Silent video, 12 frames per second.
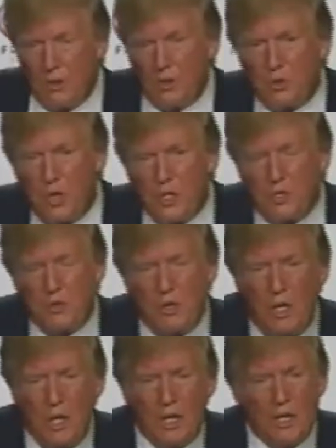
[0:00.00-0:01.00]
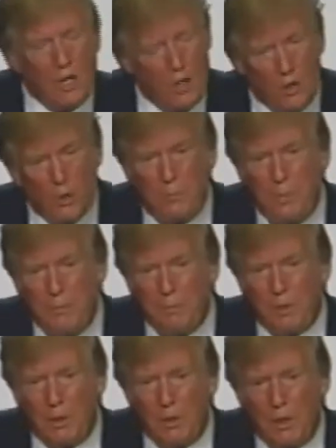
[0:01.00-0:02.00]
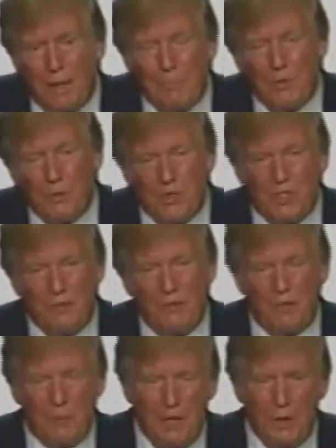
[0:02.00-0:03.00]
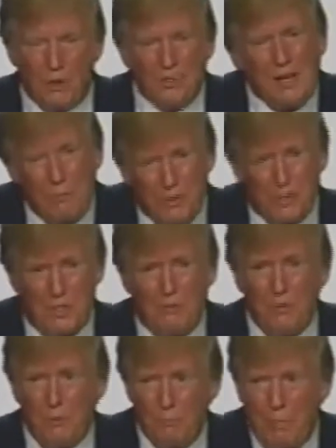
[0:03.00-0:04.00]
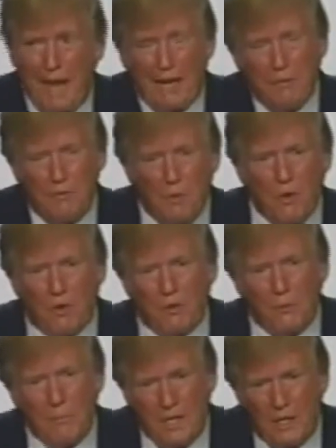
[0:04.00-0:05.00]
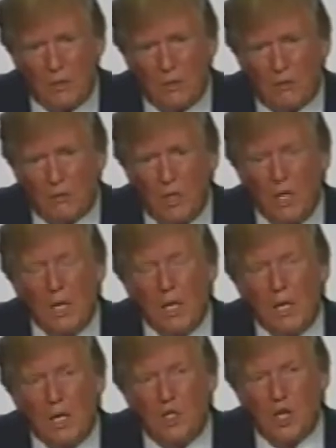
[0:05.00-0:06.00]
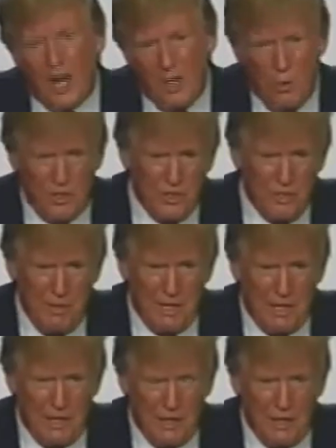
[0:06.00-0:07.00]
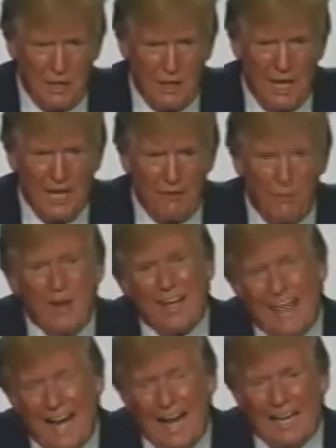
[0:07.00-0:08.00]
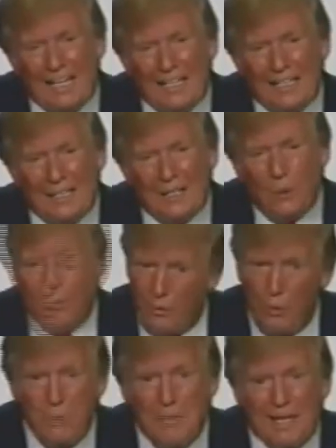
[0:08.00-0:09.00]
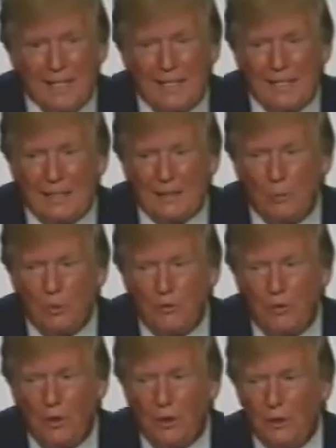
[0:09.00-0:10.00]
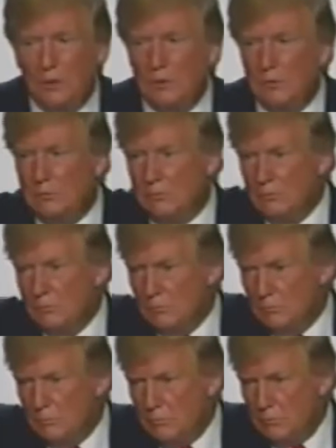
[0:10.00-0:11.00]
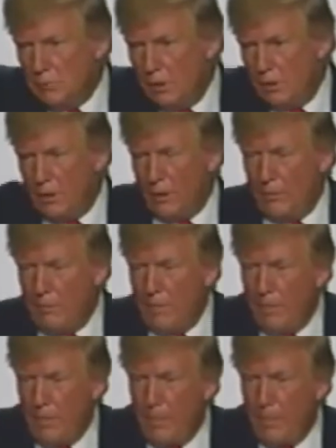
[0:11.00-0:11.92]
of the Treasury and other people have been receiving many calls, not receiving, back and forth, many calls. China wants to make a deal, and if we can, we will make a deal. We'll see. Go ahead.